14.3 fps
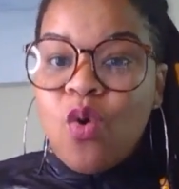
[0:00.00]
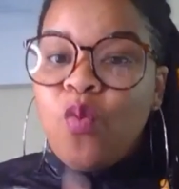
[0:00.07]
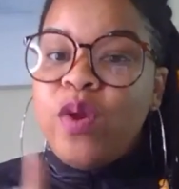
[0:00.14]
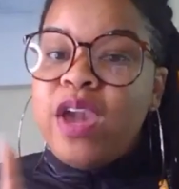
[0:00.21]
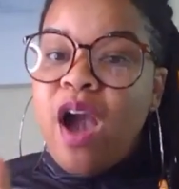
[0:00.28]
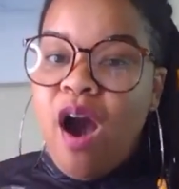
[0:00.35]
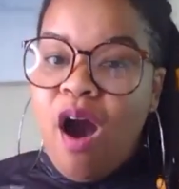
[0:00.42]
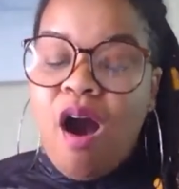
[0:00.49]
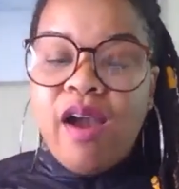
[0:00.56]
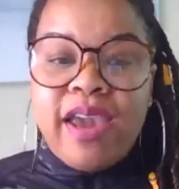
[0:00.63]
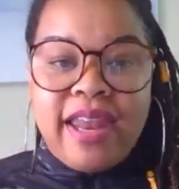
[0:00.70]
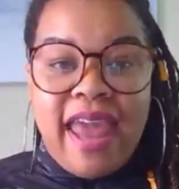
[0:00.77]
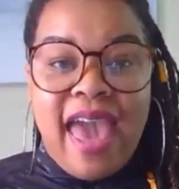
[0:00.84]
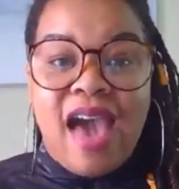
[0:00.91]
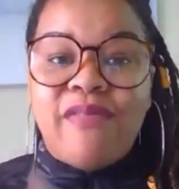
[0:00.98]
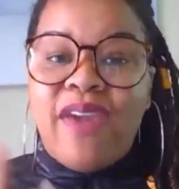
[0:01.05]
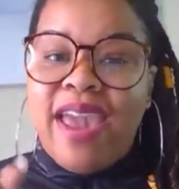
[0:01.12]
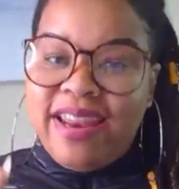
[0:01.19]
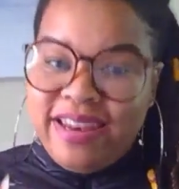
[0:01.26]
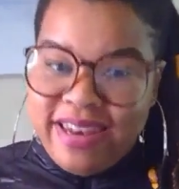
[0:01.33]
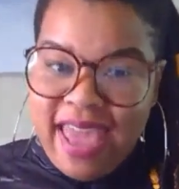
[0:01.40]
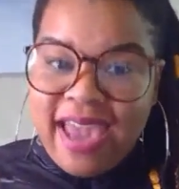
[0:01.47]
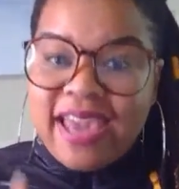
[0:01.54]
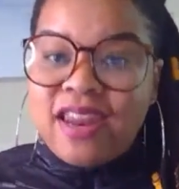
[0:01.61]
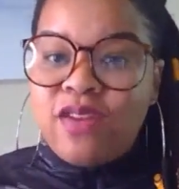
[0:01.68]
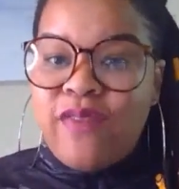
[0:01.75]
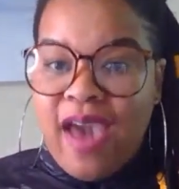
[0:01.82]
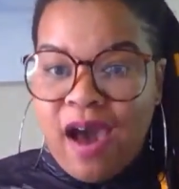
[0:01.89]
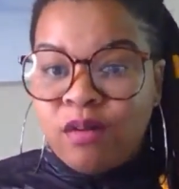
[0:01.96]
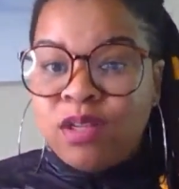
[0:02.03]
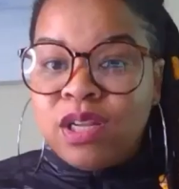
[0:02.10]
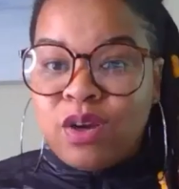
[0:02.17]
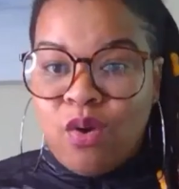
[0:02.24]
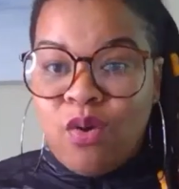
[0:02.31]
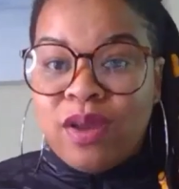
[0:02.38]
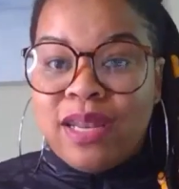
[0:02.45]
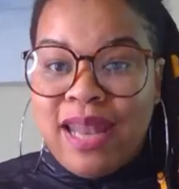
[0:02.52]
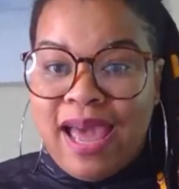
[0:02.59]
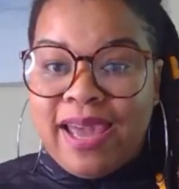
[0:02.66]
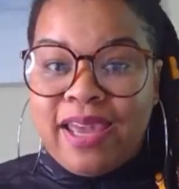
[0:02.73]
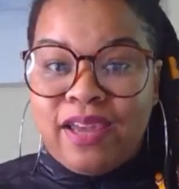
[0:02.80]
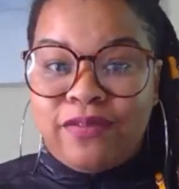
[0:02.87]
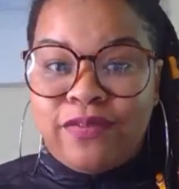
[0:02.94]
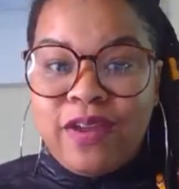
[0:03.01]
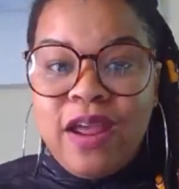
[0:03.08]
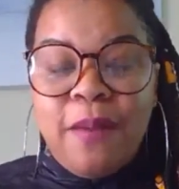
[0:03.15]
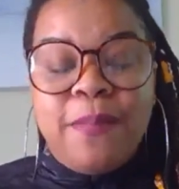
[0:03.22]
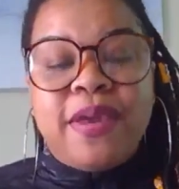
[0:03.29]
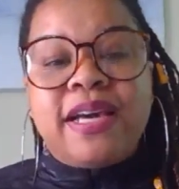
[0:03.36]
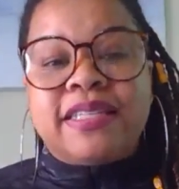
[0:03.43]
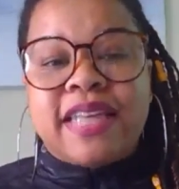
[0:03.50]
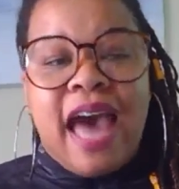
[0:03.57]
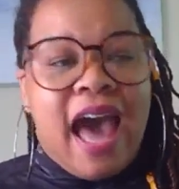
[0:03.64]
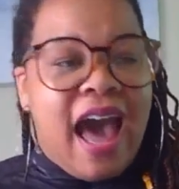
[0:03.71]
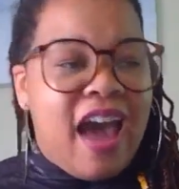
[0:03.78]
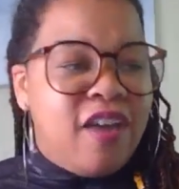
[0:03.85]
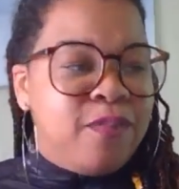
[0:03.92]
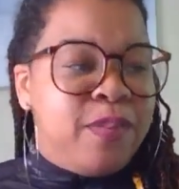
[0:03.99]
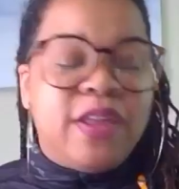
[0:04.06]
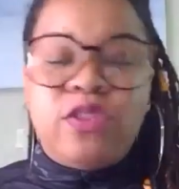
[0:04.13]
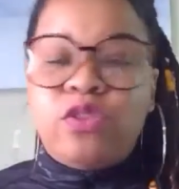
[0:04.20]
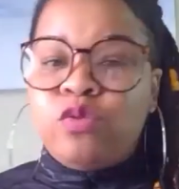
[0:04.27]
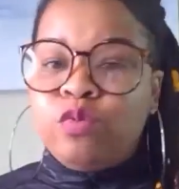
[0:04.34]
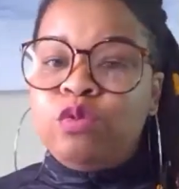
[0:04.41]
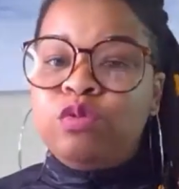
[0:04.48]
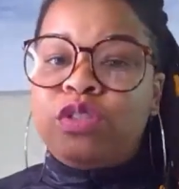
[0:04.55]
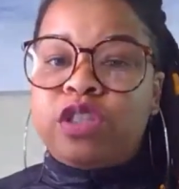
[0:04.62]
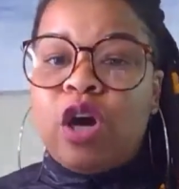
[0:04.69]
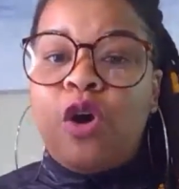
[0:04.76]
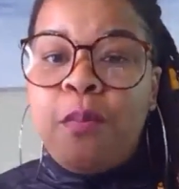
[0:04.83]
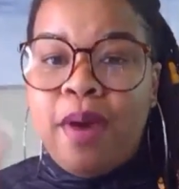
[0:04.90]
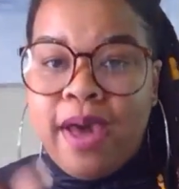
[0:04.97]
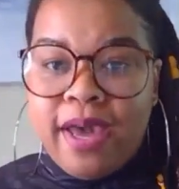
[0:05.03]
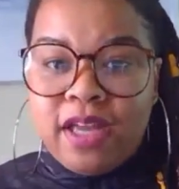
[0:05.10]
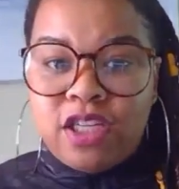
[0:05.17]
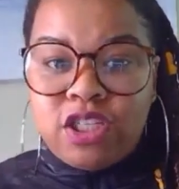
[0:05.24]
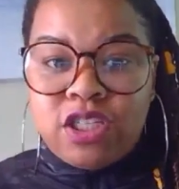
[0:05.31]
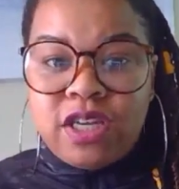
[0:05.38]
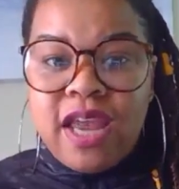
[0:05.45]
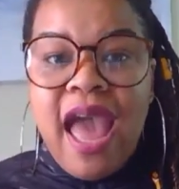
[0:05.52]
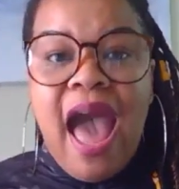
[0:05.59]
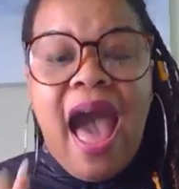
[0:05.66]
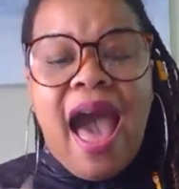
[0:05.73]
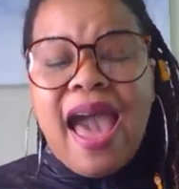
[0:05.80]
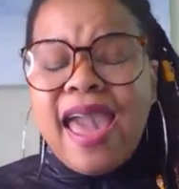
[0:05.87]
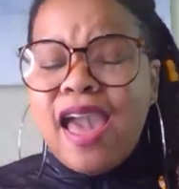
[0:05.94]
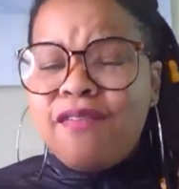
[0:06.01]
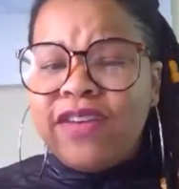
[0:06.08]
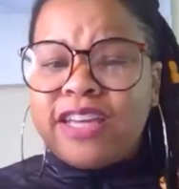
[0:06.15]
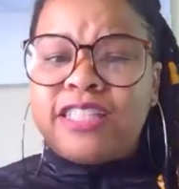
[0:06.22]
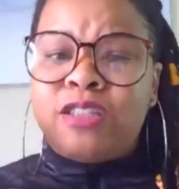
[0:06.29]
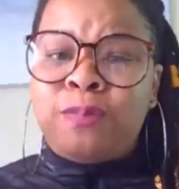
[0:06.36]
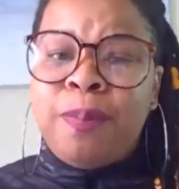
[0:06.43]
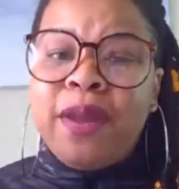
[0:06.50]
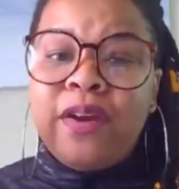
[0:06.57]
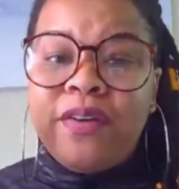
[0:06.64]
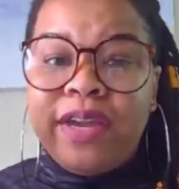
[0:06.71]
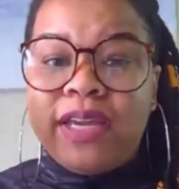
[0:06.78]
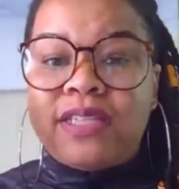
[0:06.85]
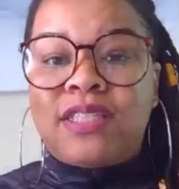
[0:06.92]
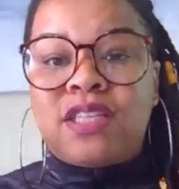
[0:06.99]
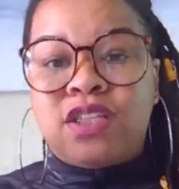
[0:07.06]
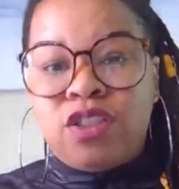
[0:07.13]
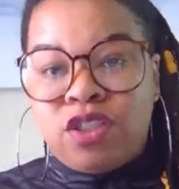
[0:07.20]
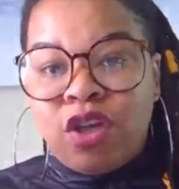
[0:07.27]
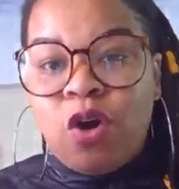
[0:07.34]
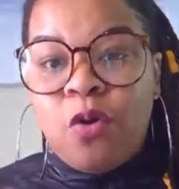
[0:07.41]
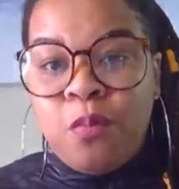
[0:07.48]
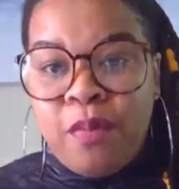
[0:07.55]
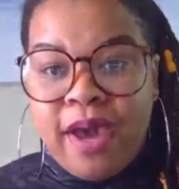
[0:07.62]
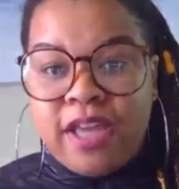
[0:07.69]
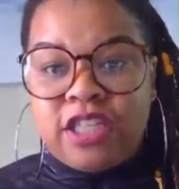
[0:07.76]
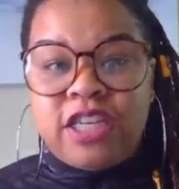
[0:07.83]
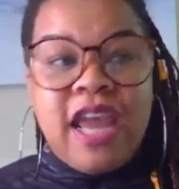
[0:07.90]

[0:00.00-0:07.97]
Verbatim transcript: We all can have a negative outlook on life because I've been through so much. I have experienced so much.